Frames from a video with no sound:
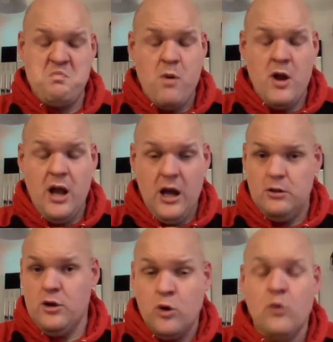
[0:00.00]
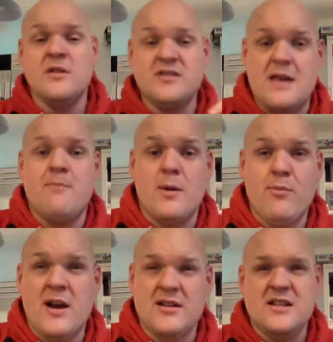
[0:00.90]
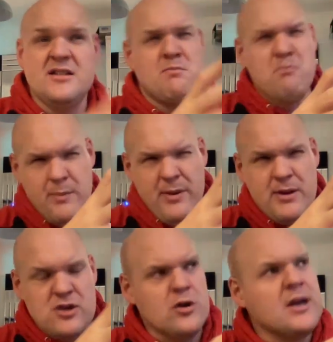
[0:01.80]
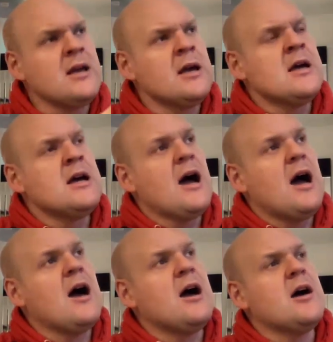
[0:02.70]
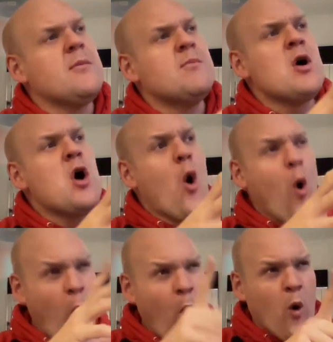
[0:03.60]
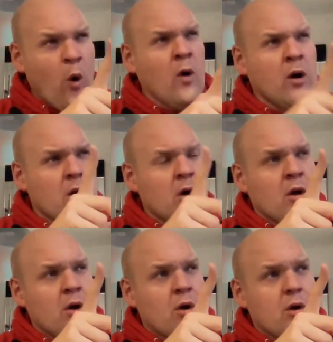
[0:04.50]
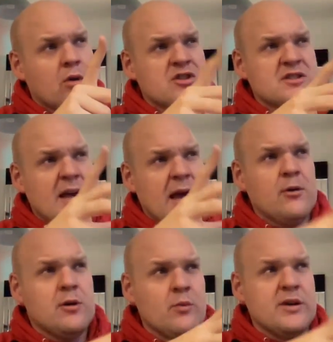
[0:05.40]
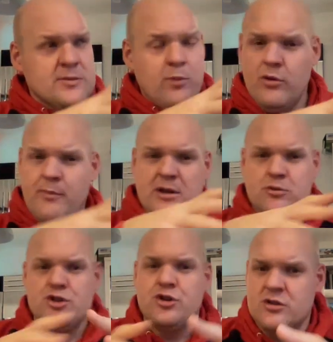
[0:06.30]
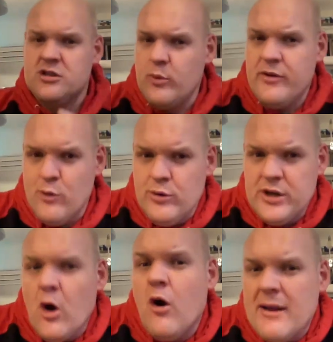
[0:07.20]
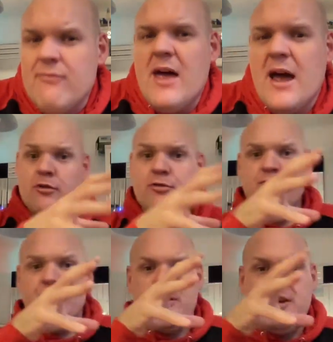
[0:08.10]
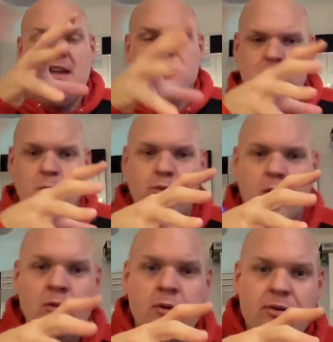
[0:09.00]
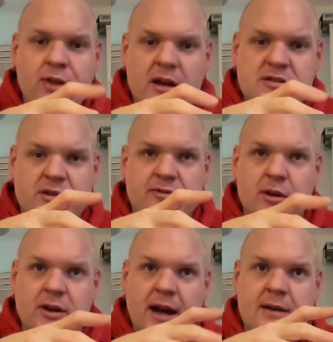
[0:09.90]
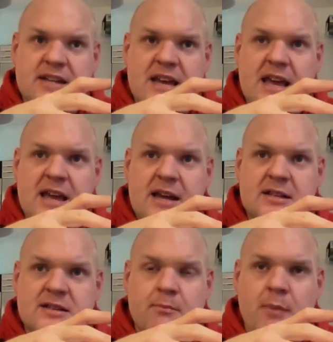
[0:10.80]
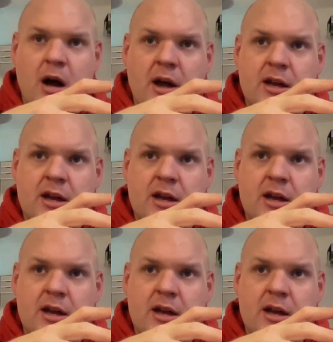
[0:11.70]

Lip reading: Hull York ones in my practice, might be a bit tricky, or just how can we support the medical students that we've already got in there. The next job role that I sort of look at is my